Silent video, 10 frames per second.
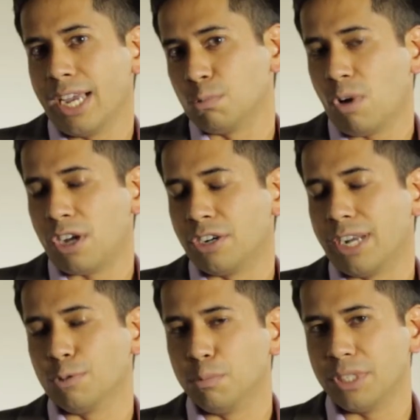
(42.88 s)
as water
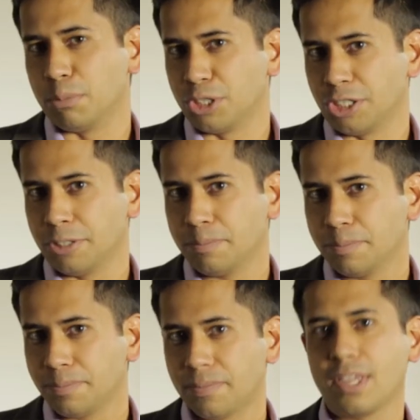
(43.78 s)
at room temperature,
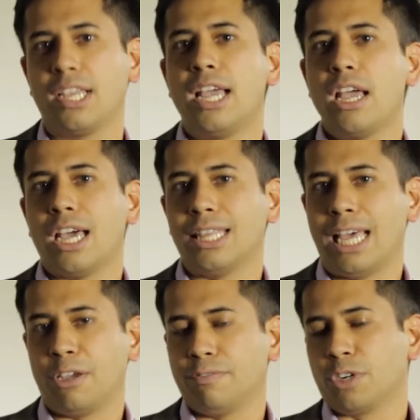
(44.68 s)

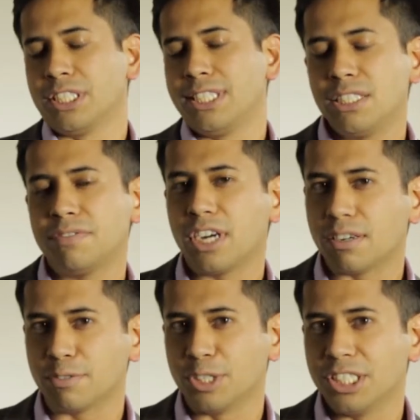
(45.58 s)
allowing for extensive
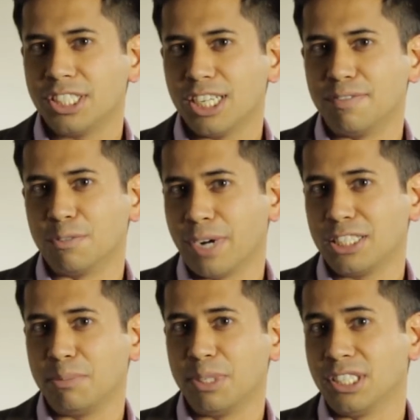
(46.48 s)
coverage of the
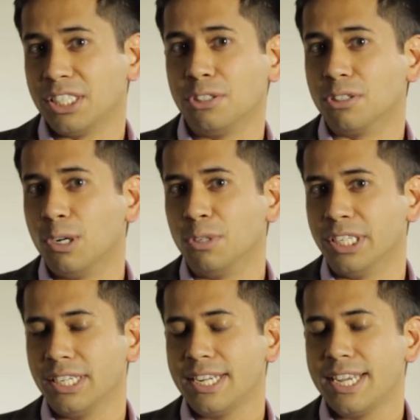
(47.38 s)
rectum and distal
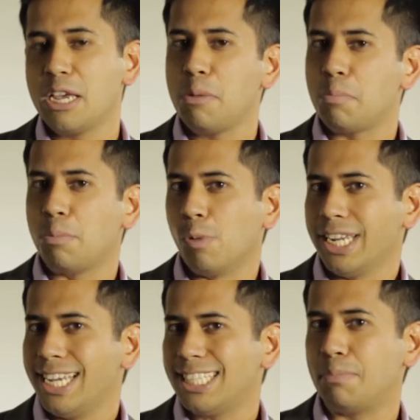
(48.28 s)
colon. But when
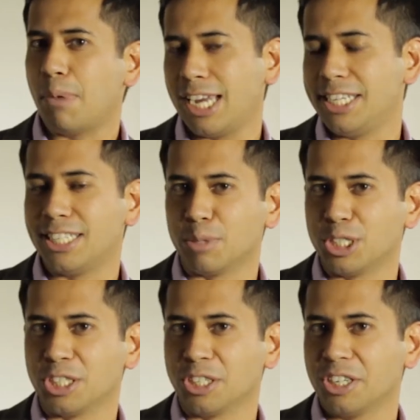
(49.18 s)
it hits body
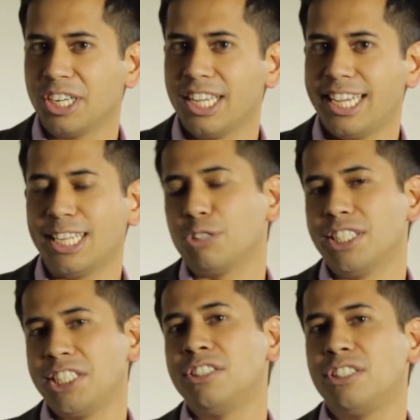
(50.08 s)
temperature, it
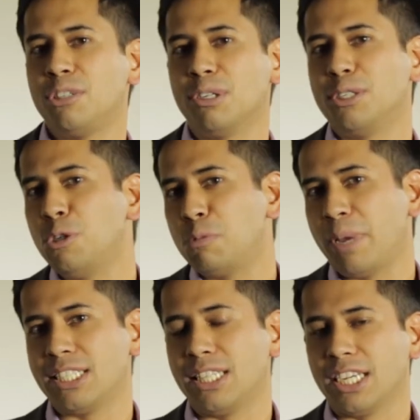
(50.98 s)
transitions to a
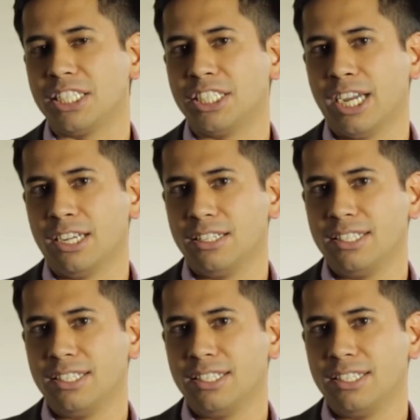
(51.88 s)
toothpaste-like gel,